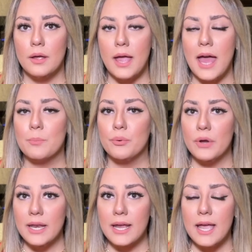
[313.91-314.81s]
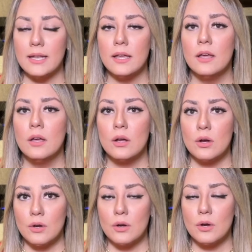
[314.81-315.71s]
and predicate
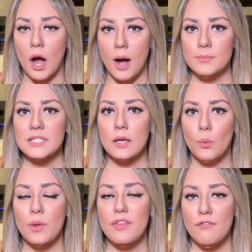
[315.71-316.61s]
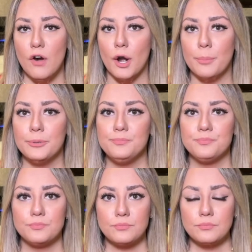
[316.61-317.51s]
comes with a verb.
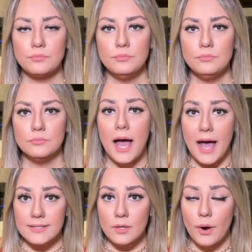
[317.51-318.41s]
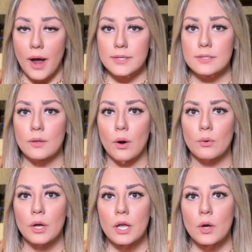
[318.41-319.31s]
As you guys
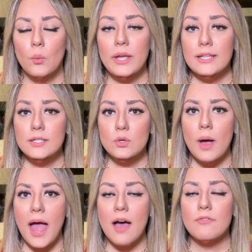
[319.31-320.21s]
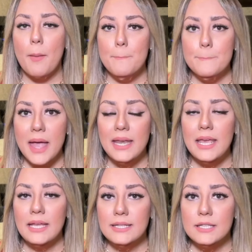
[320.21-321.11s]
know, we do have
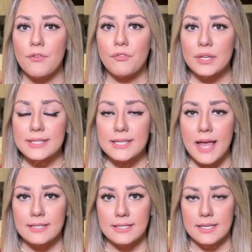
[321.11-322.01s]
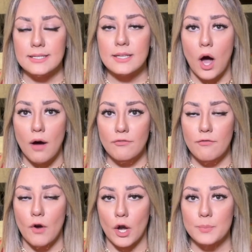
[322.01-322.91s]
many different tenses of
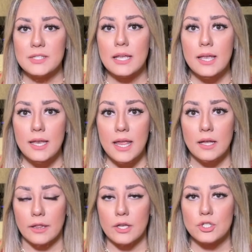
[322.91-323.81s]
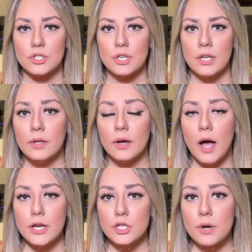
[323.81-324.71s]
verbs in English.
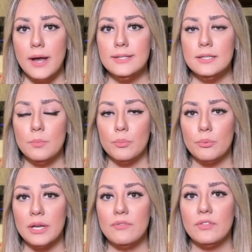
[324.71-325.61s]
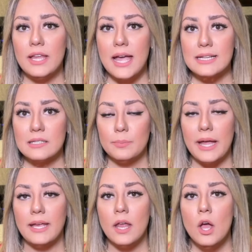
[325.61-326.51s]
I tried to briefly
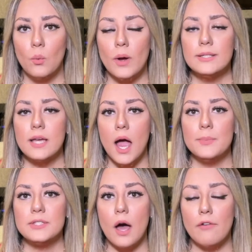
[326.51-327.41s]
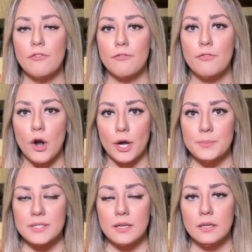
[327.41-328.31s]
explain what types of verbs